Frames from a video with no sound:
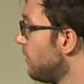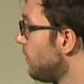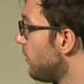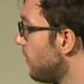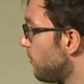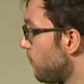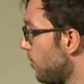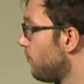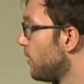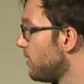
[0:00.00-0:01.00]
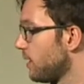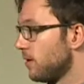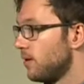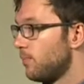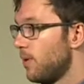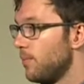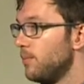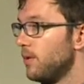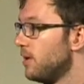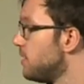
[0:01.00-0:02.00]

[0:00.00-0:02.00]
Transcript: for a particular probability